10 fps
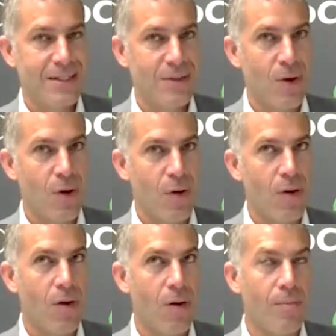
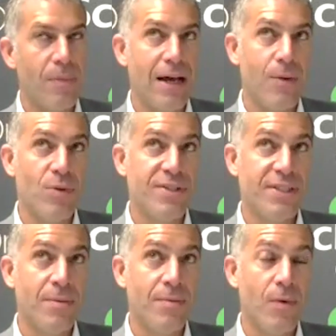or I would
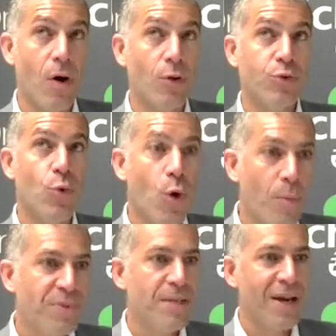say, or to
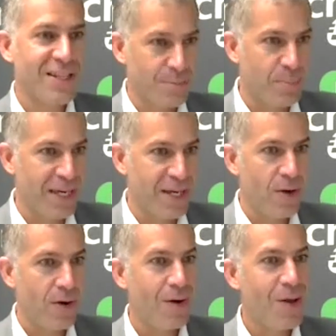optimize
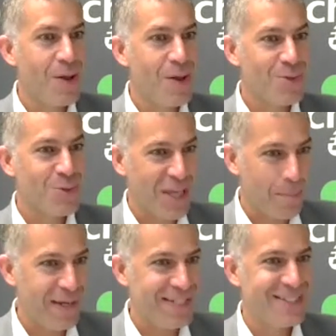better the
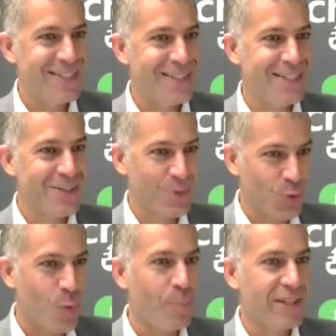capacity and the
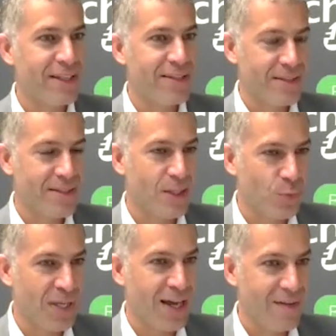competencies
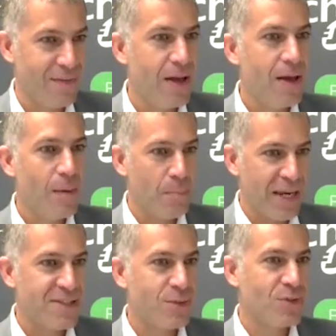that we have
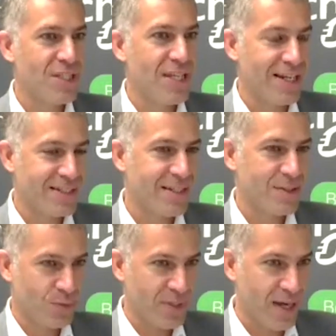based on the
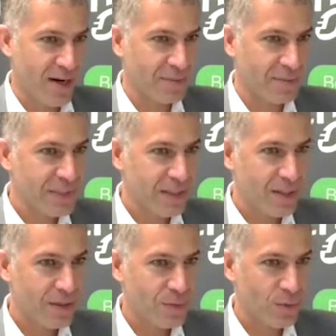access to data.
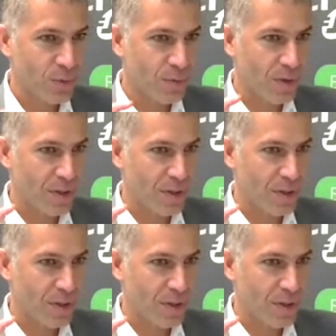So